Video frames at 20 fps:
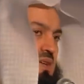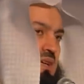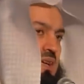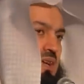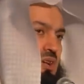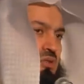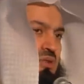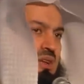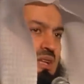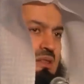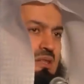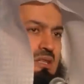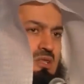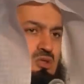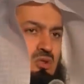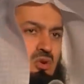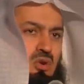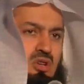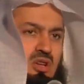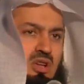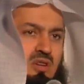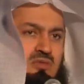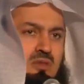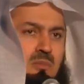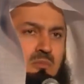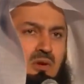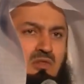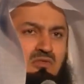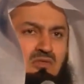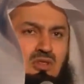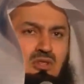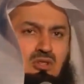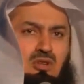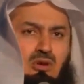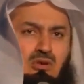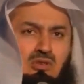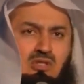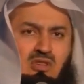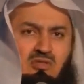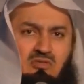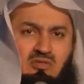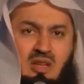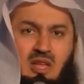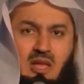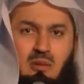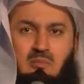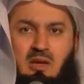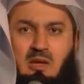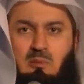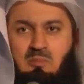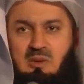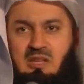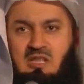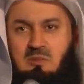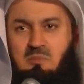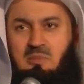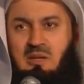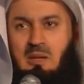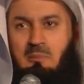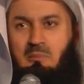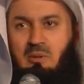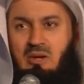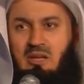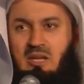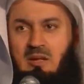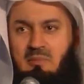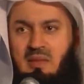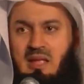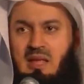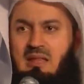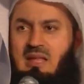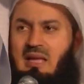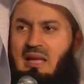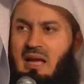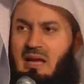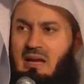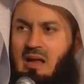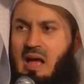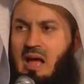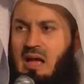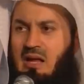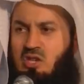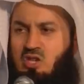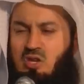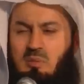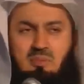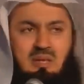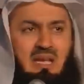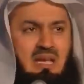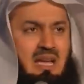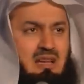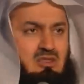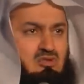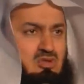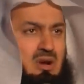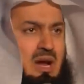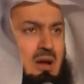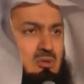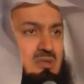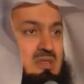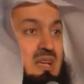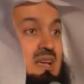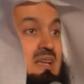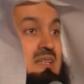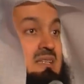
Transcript: Take a look at the story of the Prophet Joseph, may peace be upon him. They had hardship, they had drought.